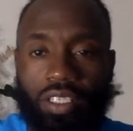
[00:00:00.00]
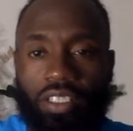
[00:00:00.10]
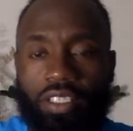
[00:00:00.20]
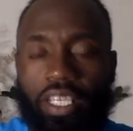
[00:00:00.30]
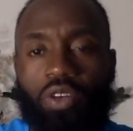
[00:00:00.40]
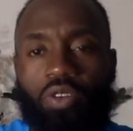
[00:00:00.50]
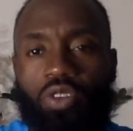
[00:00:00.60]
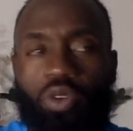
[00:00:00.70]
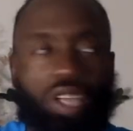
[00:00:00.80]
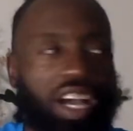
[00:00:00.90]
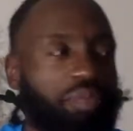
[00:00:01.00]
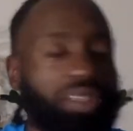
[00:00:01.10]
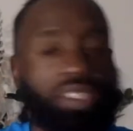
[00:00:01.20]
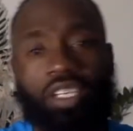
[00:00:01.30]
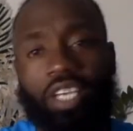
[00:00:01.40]
They don't know that I've been
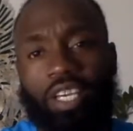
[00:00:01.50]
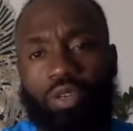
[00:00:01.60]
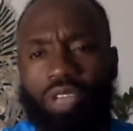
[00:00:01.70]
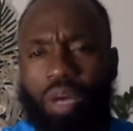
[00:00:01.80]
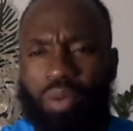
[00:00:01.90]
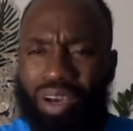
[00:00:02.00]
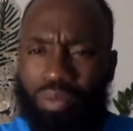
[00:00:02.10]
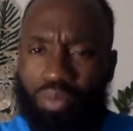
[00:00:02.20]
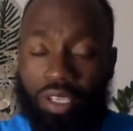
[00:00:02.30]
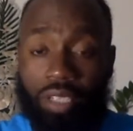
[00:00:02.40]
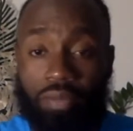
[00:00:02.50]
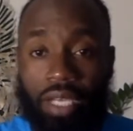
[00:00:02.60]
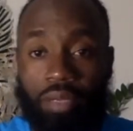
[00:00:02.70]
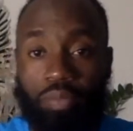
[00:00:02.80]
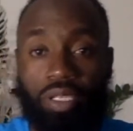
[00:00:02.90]
held up gunpoint by the
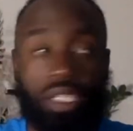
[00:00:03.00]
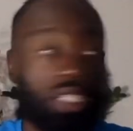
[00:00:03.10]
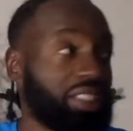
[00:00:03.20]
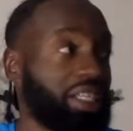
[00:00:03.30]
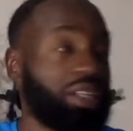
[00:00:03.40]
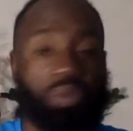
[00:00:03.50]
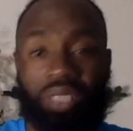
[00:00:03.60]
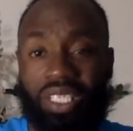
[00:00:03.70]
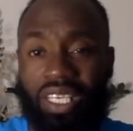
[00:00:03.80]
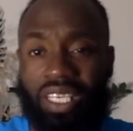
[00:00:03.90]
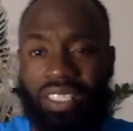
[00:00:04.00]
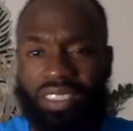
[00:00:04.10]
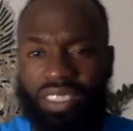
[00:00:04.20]
police at the weekend.